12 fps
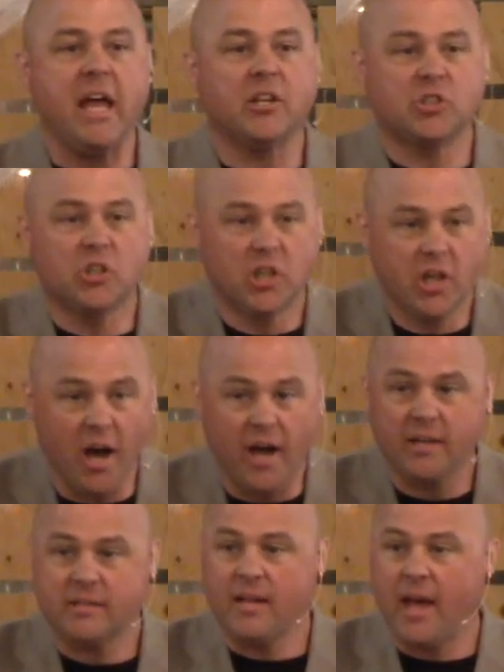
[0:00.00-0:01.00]
It's
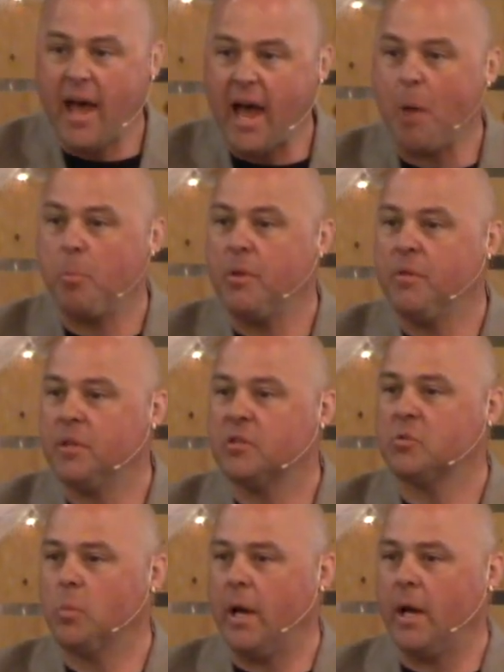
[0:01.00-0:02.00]
got to happen
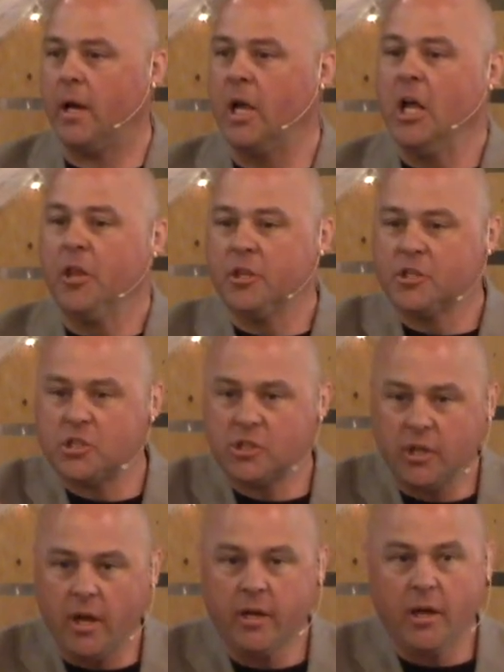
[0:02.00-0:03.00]
this way. The
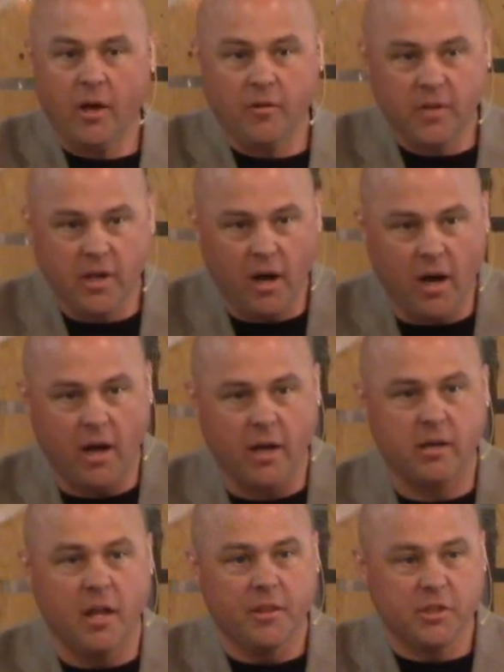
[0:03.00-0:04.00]
Son of
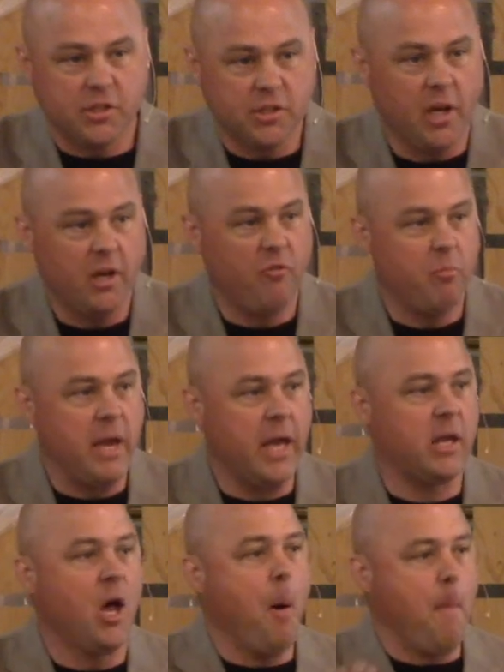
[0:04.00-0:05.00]
God, the Son of
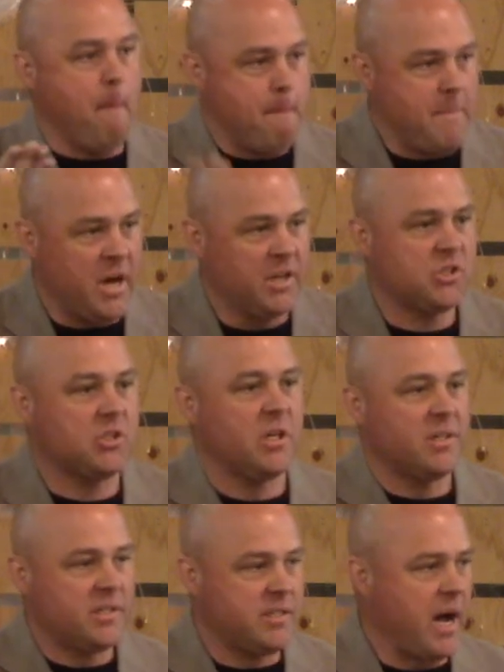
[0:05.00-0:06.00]
Man,
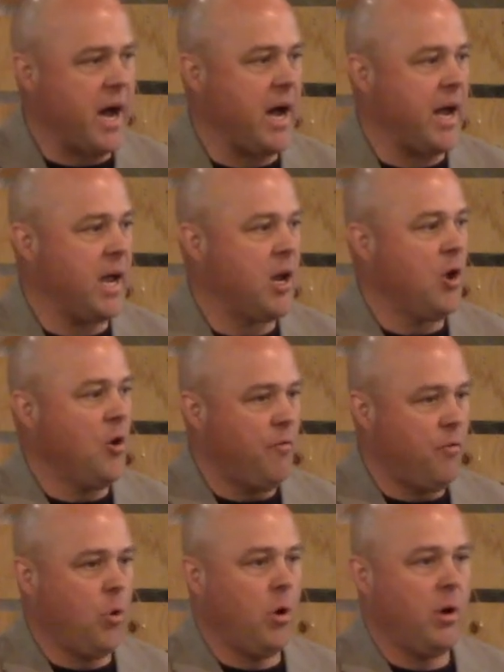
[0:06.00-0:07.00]
must die
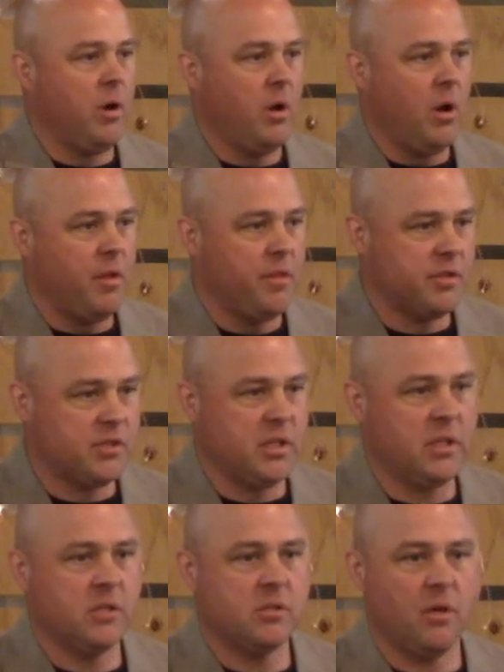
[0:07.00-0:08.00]
for the
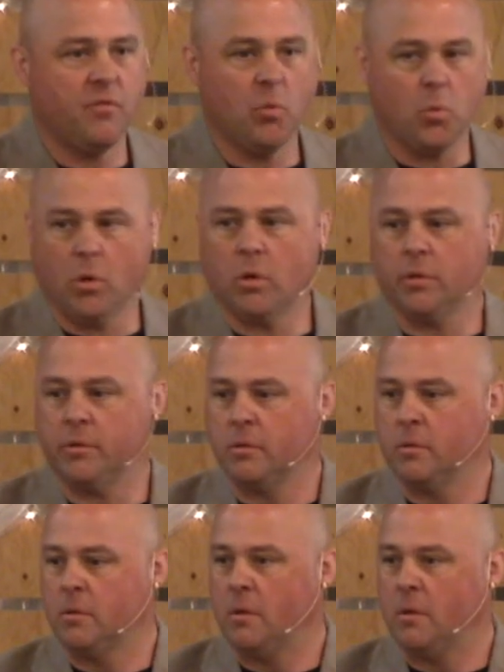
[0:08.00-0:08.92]
sins of the world.